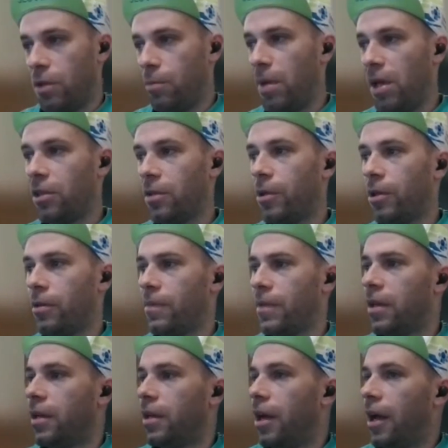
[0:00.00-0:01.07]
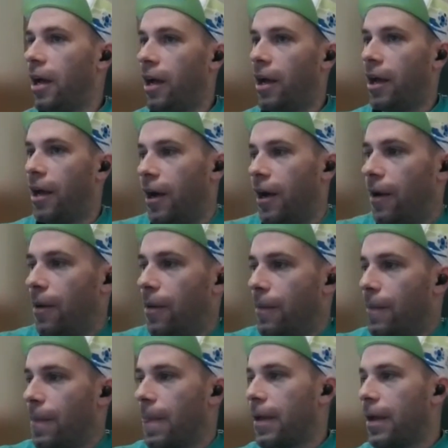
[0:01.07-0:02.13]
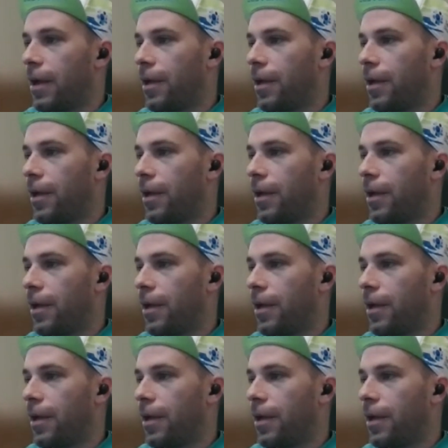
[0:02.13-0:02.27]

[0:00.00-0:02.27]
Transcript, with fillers: Debatable. Um,